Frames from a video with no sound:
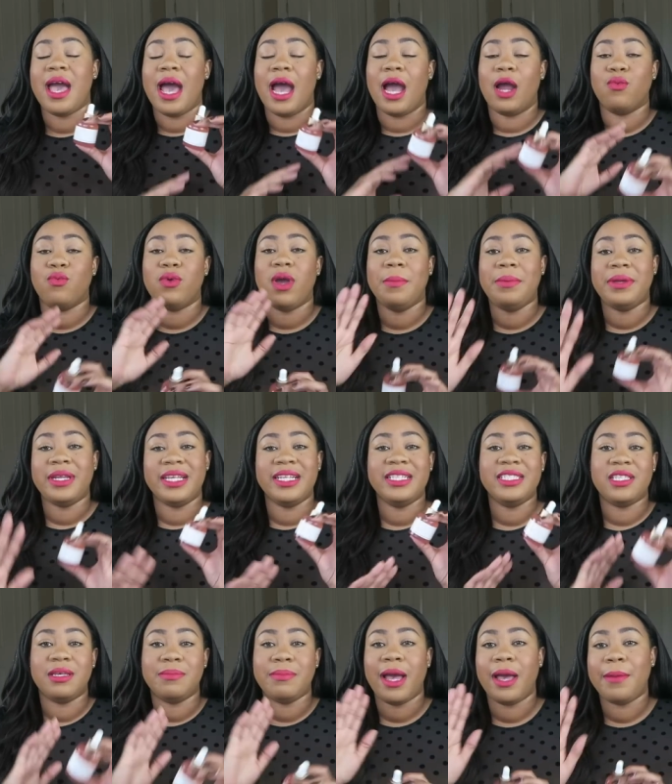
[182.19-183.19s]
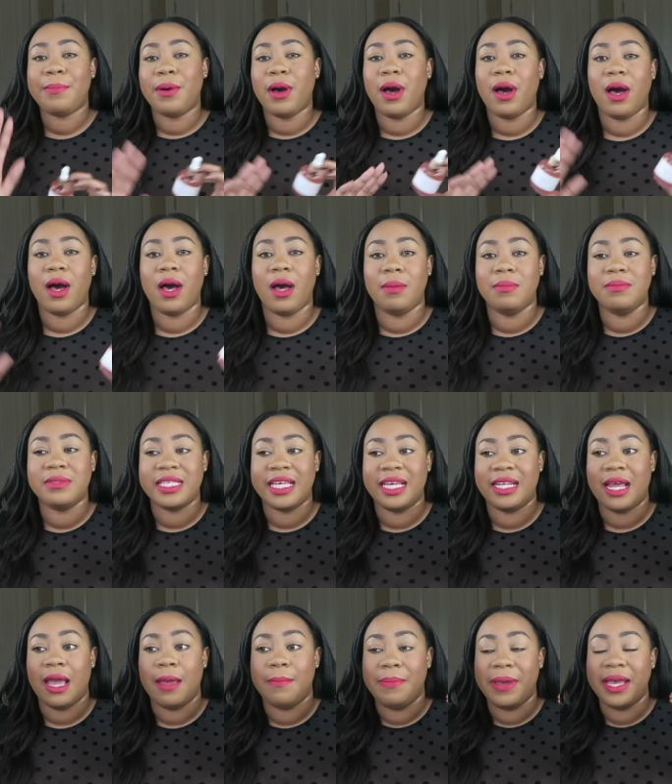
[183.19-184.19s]
I rub it into my palms
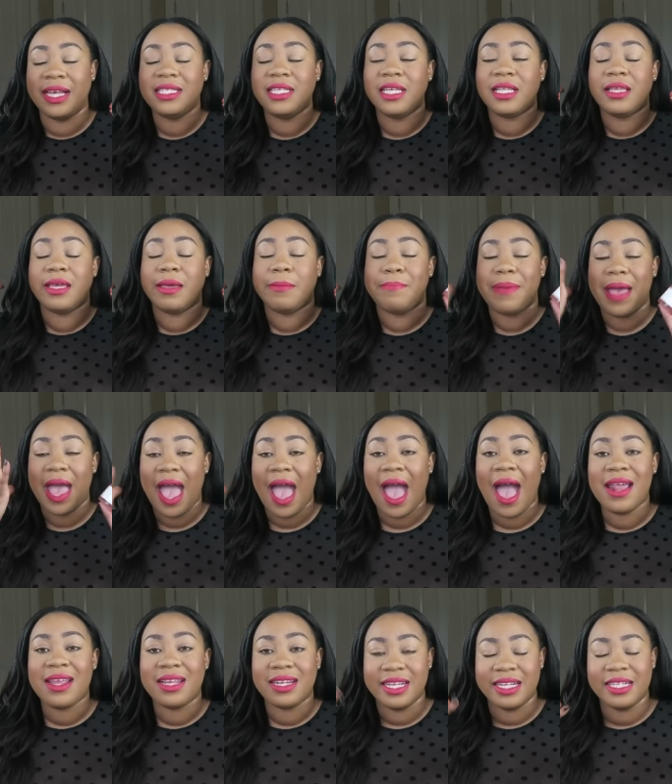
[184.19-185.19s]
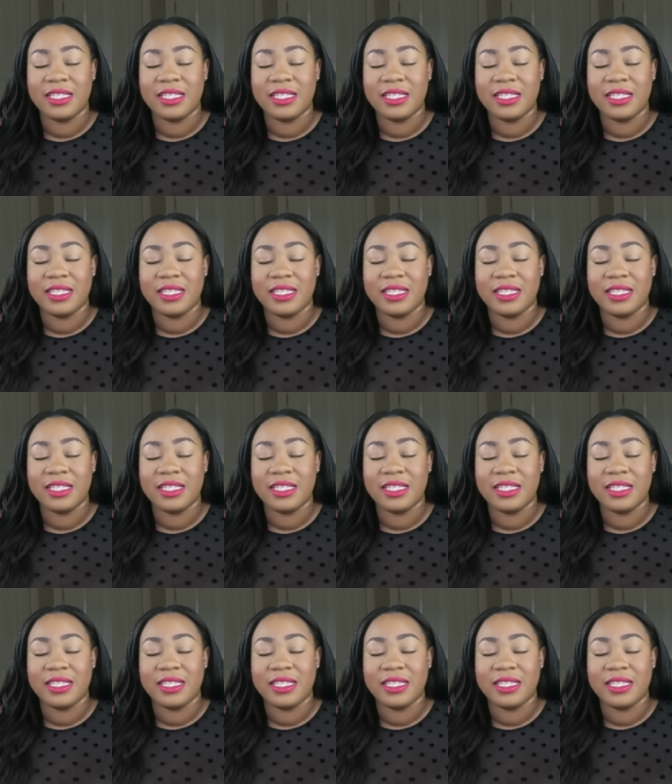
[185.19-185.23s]
and I basically pat it